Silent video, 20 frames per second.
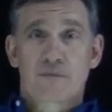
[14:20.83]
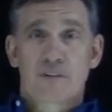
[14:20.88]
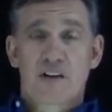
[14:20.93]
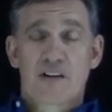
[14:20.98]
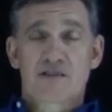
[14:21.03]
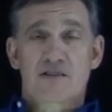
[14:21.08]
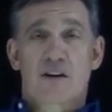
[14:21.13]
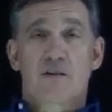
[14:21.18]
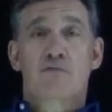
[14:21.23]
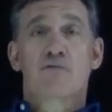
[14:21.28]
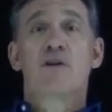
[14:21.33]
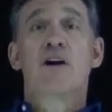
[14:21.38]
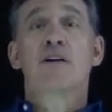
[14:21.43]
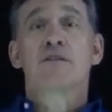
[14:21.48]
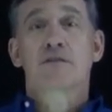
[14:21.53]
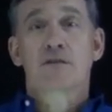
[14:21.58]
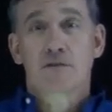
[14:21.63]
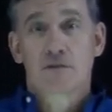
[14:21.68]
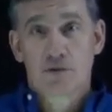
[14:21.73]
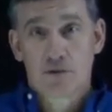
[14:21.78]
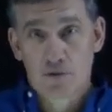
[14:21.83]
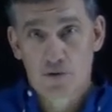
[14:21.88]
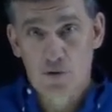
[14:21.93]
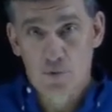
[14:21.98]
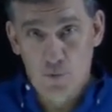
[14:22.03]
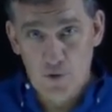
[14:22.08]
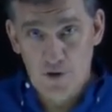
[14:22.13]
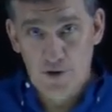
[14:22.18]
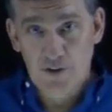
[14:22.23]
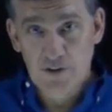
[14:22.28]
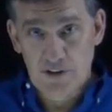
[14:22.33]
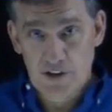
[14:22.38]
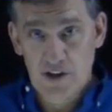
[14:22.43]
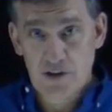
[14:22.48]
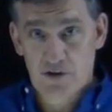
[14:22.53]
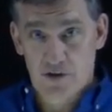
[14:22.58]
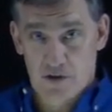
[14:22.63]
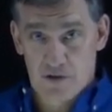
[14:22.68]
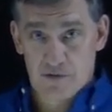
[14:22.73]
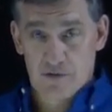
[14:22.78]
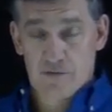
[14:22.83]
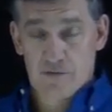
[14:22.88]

is an affront to the word teacher.